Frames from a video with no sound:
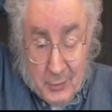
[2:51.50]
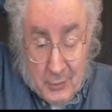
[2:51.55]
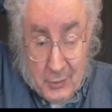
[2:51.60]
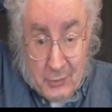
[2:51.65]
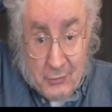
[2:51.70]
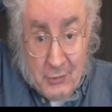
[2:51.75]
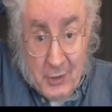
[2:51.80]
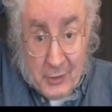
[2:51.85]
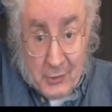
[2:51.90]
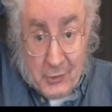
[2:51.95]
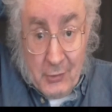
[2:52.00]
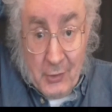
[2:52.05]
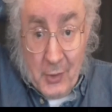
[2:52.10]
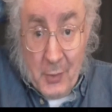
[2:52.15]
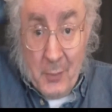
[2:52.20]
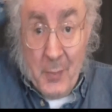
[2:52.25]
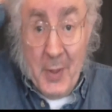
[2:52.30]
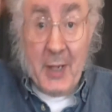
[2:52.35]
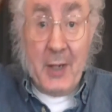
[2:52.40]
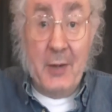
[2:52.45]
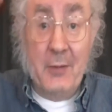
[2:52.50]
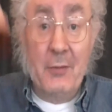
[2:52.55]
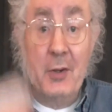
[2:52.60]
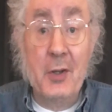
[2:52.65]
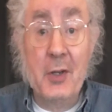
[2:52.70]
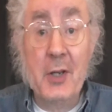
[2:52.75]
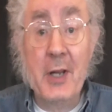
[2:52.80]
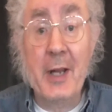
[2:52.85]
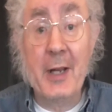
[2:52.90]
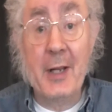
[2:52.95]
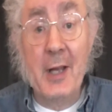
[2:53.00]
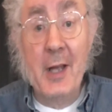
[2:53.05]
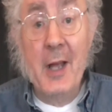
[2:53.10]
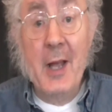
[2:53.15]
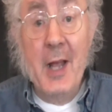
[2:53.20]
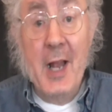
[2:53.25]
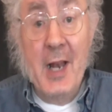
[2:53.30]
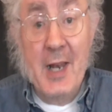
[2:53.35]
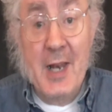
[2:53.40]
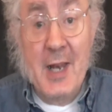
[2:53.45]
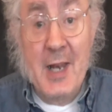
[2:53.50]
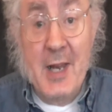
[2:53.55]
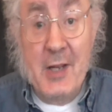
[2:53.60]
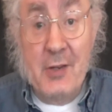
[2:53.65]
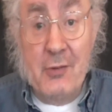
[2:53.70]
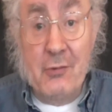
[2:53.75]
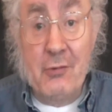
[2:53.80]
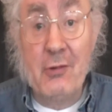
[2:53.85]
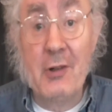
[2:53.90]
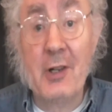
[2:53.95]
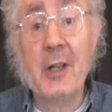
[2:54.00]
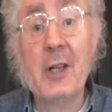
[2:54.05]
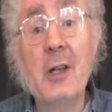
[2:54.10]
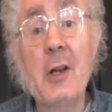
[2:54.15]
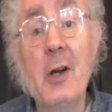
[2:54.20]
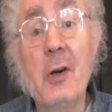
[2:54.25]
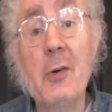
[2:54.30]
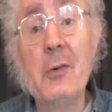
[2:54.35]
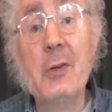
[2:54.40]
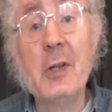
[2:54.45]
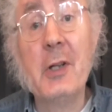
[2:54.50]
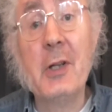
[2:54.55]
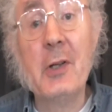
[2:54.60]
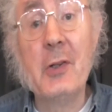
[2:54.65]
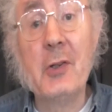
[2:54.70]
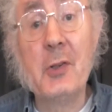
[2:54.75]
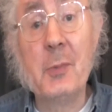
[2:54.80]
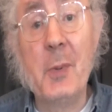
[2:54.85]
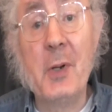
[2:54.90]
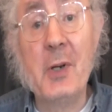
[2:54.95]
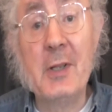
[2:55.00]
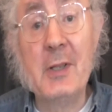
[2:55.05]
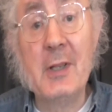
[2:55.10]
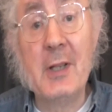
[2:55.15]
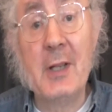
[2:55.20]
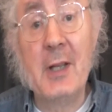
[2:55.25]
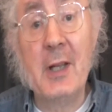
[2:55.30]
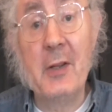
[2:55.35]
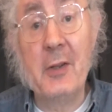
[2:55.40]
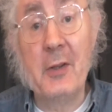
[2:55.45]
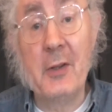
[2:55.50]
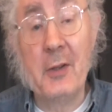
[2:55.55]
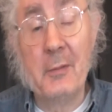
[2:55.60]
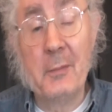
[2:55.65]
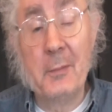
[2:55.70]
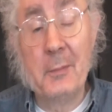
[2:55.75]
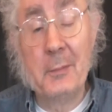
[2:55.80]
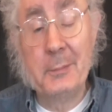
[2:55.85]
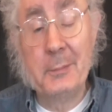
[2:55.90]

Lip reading: structure at the back of her neck, literally holding her spine together.